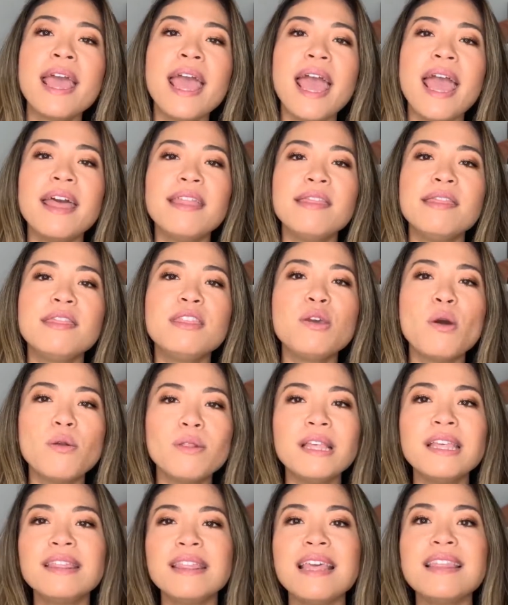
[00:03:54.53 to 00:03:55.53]
And the
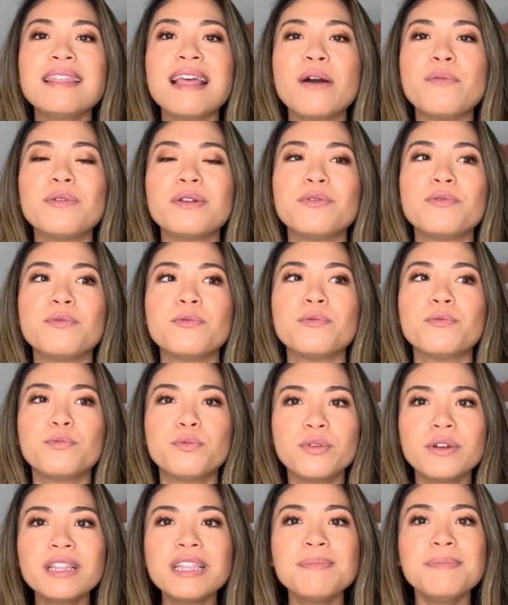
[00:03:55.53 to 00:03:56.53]
only thing that would
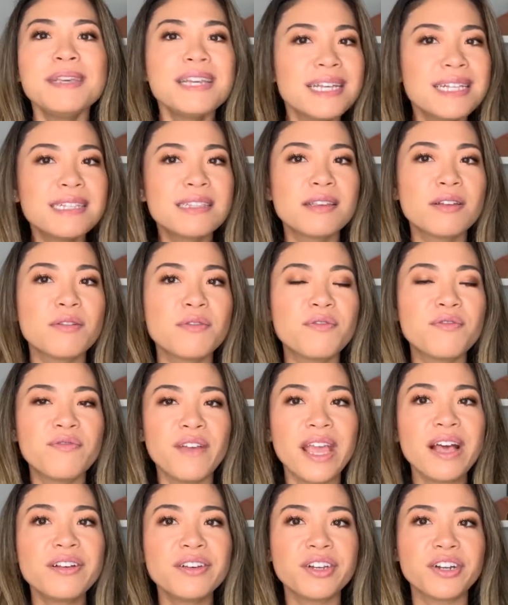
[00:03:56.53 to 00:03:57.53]
really be considered
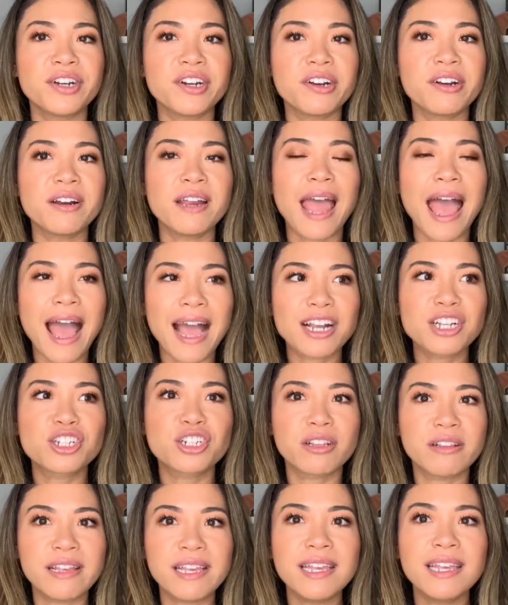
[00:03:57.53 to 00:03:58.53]
failure
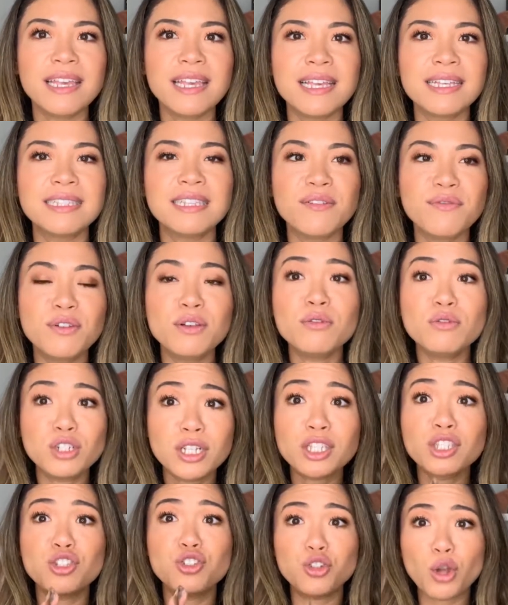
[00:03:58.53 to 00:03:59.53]
actually is if you
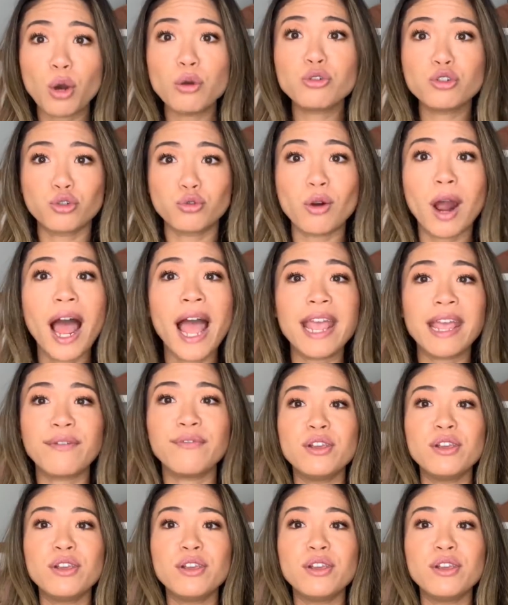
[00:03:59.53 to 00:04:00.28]
just don't try,